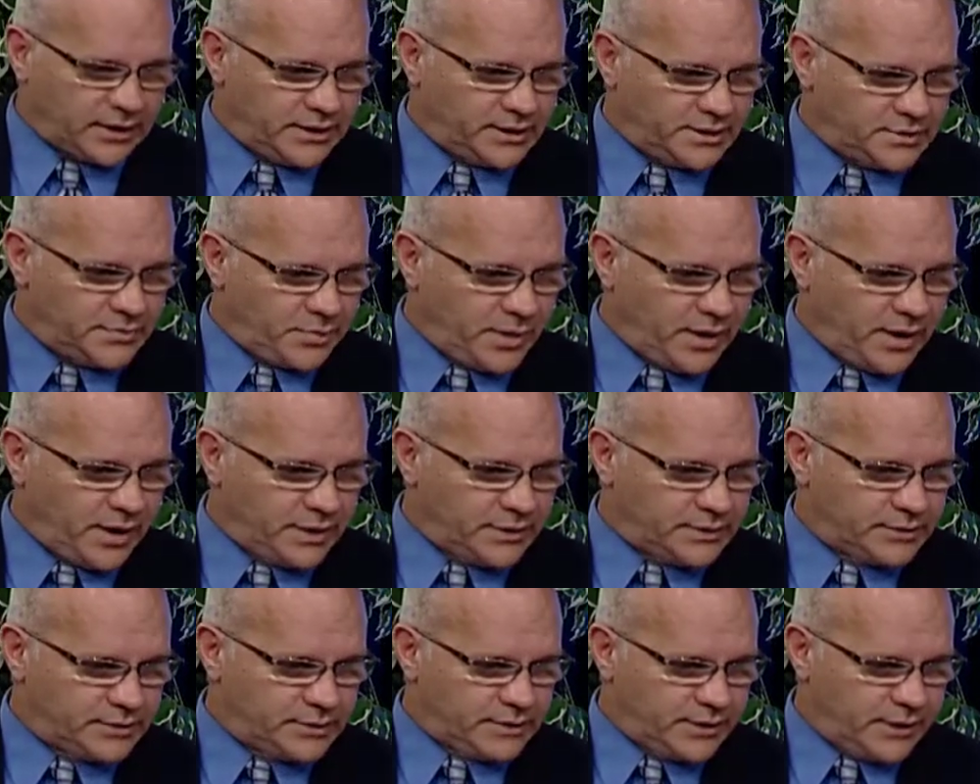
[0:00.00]
He
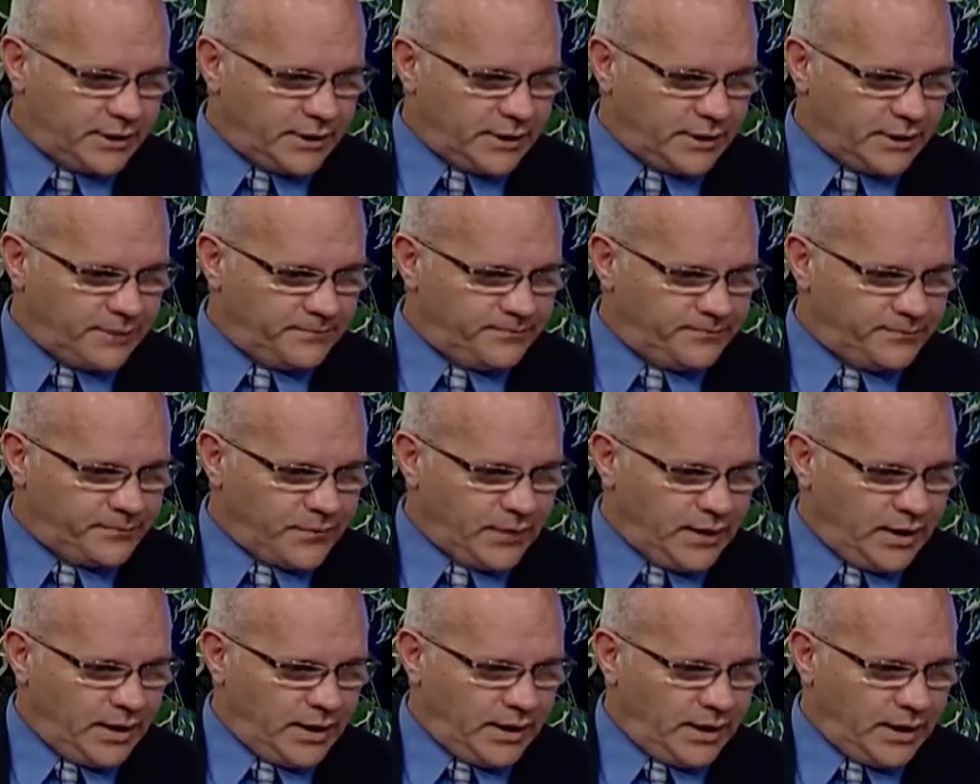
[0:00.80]
spent,
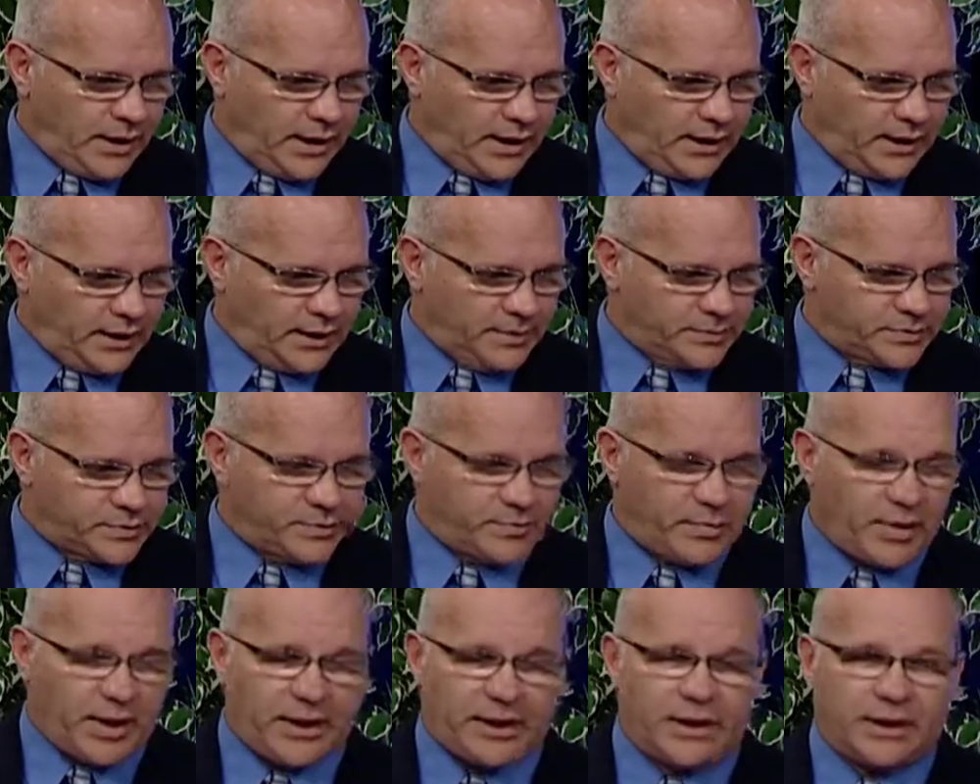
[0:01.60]
ended up
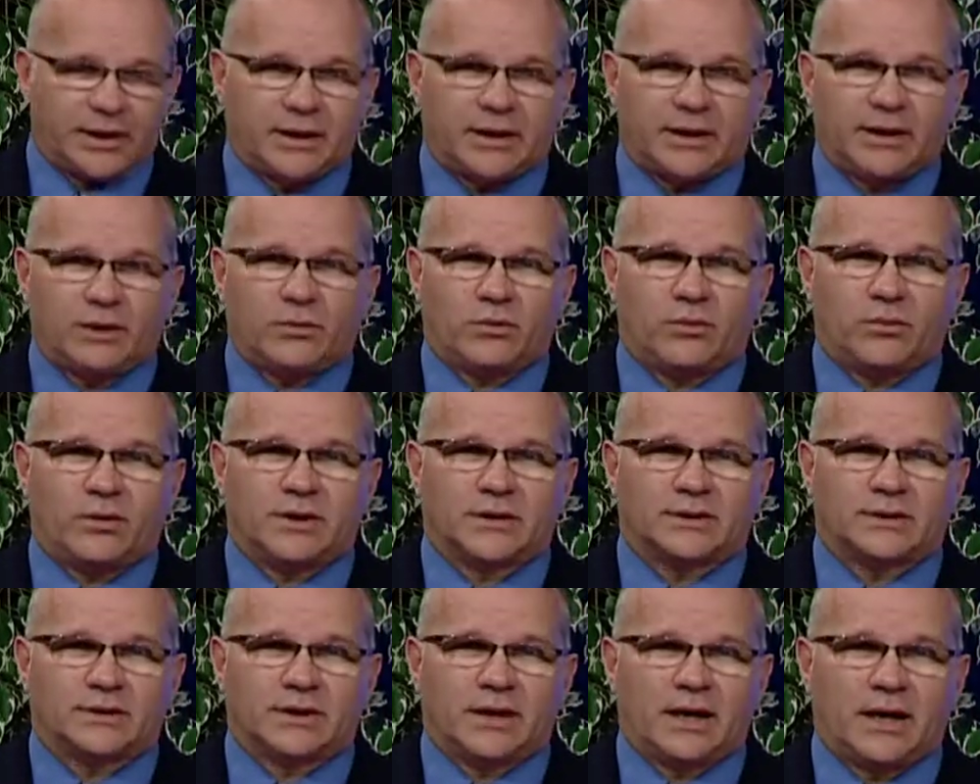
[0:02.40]
spending at
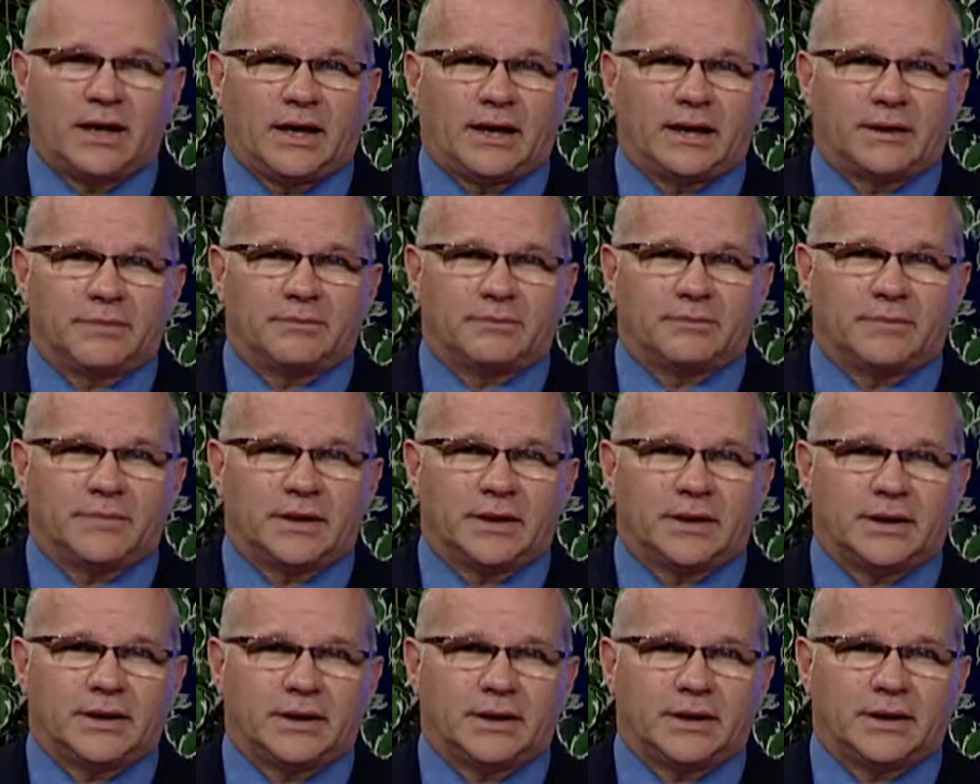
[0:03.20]
one
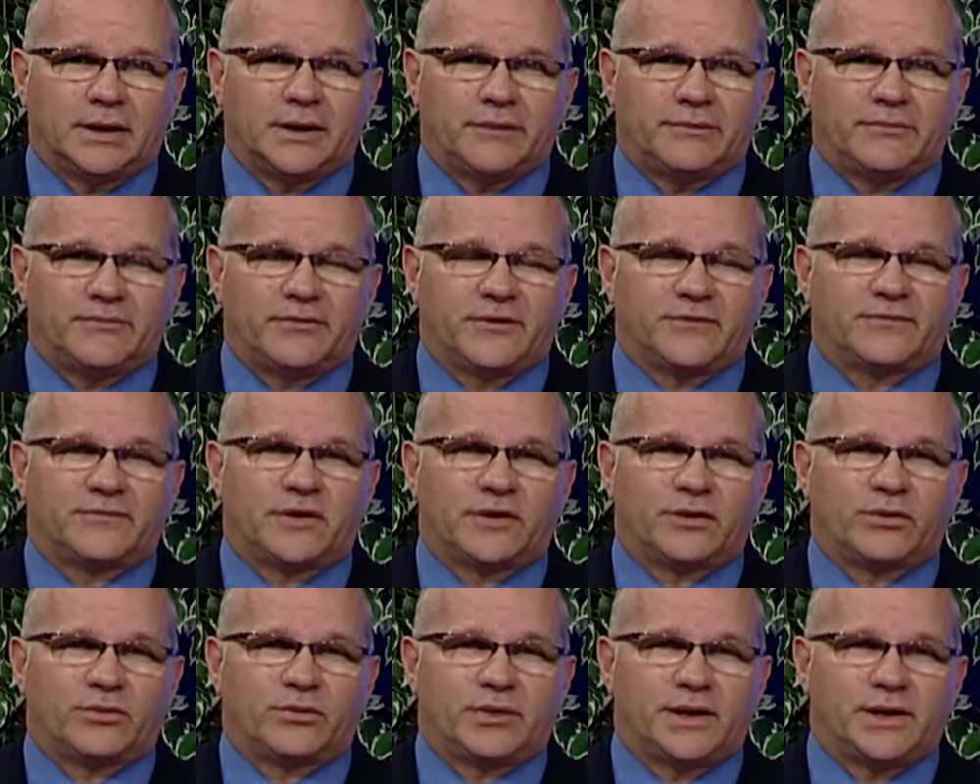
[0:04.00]
time
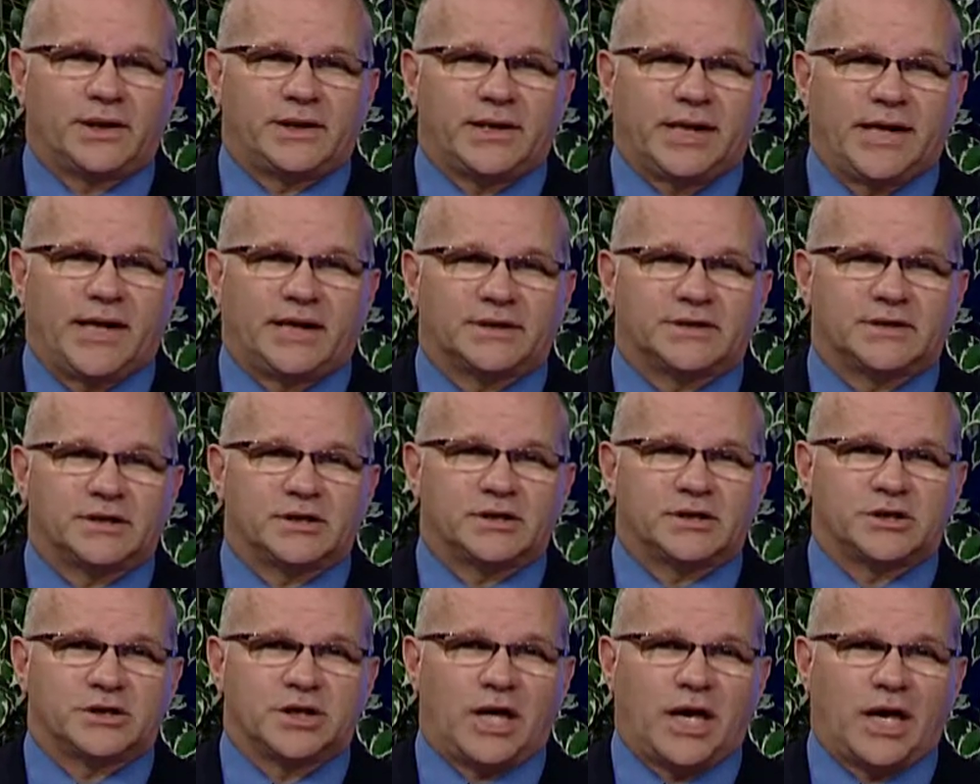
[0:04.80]
53 days
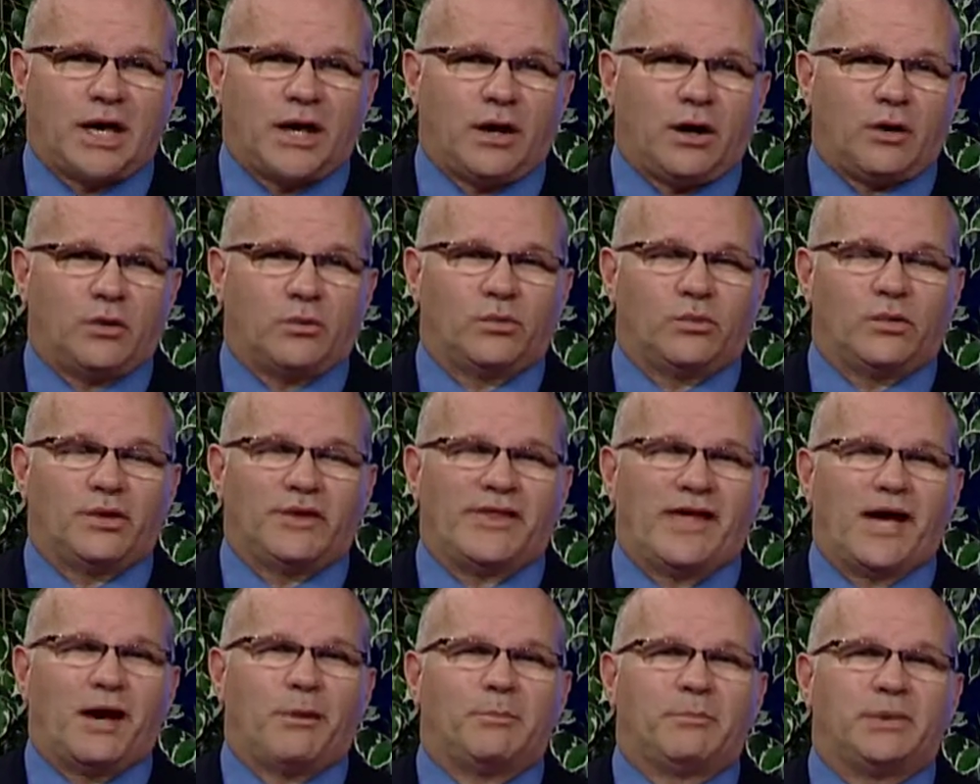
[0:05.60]
in jail
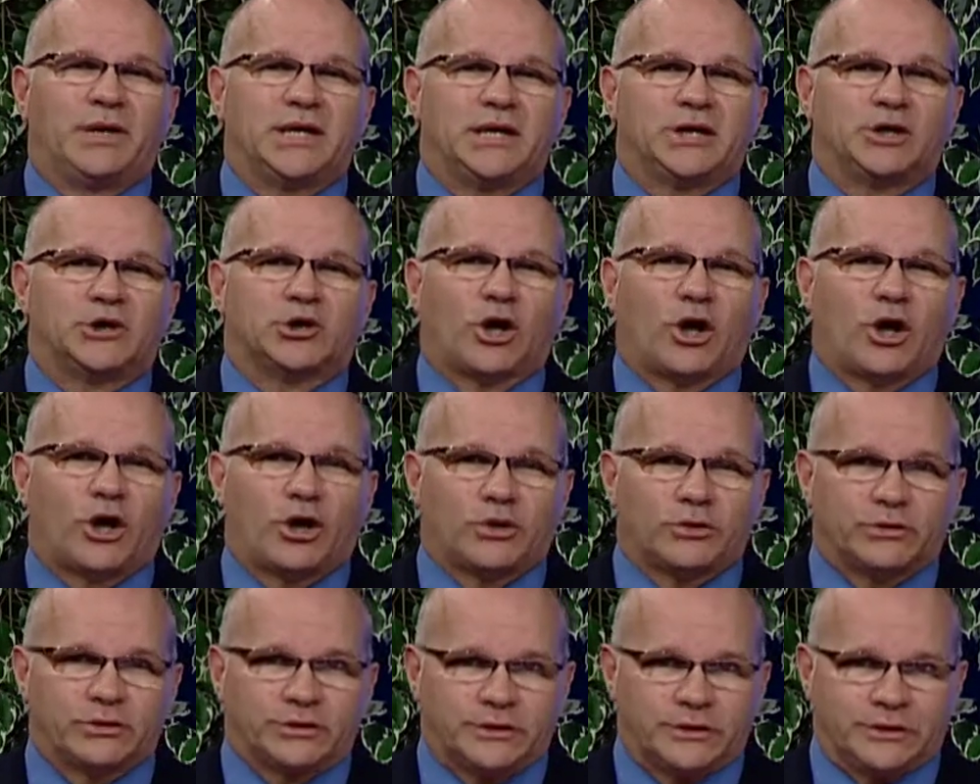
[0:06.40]
without being
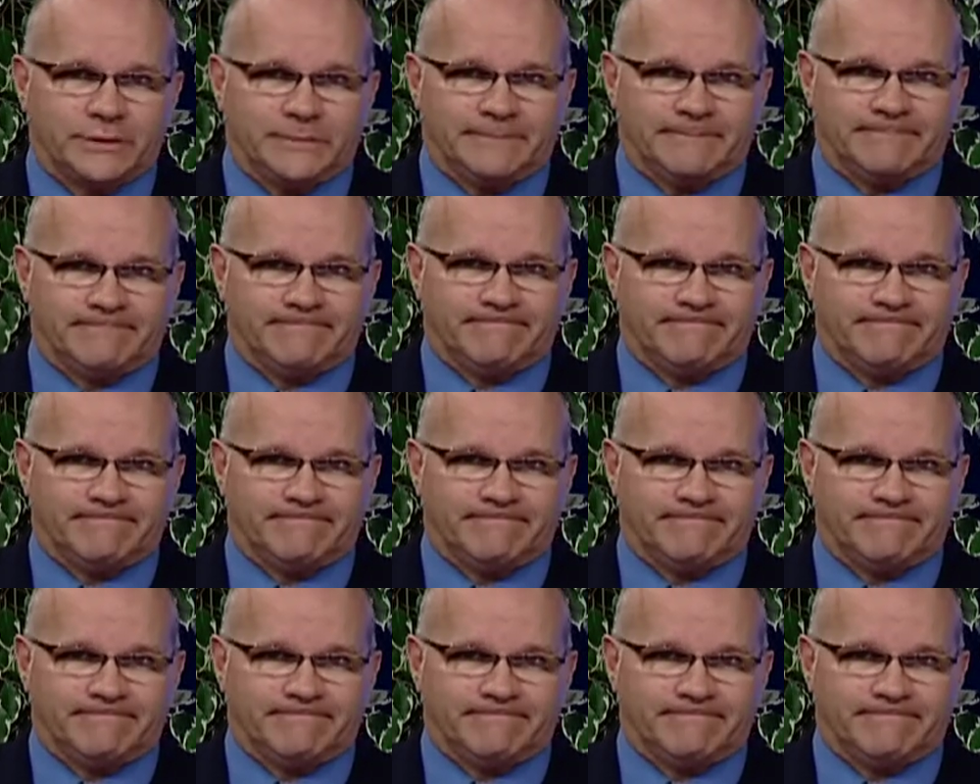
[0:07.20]
charged